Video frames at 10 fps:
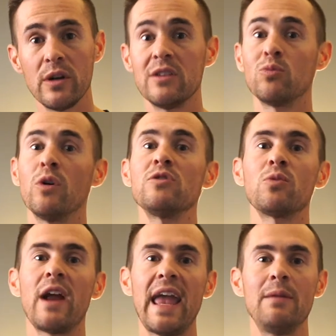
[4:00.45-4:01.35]
is once
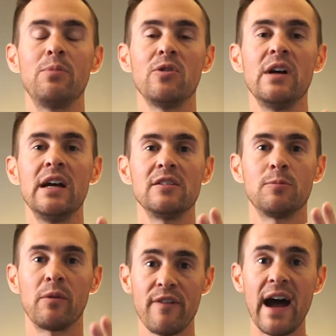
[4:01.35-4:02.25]
we're able to
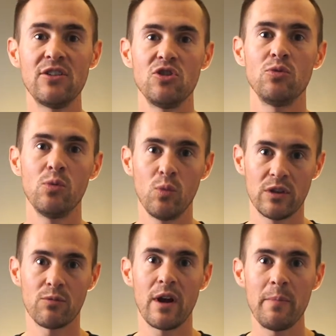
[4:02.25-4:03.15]
provide you with
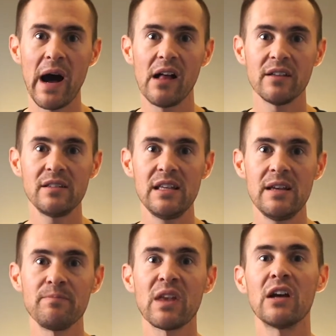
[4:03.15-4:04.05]
the right
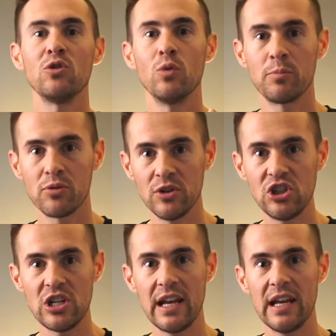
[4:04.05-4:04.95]
policy, you
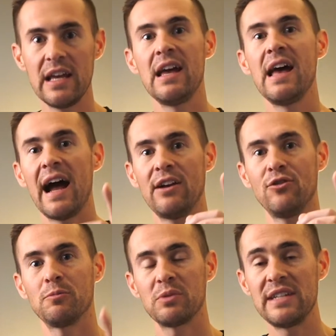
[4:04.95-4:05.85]
appreciate it, I know
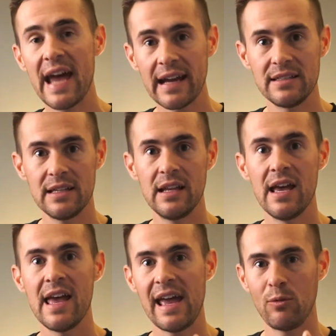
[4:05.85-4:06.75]
you're protected,
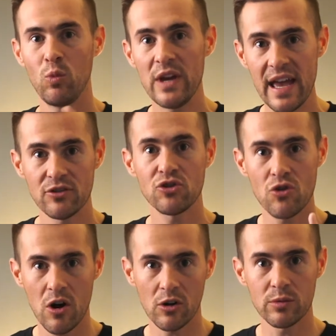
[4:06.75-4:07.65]
and we have a
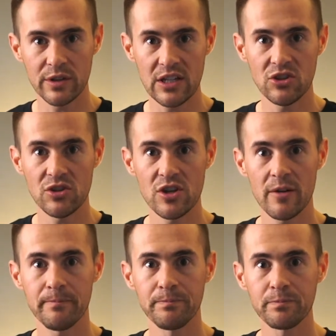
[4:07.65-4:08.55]
stronger relationship.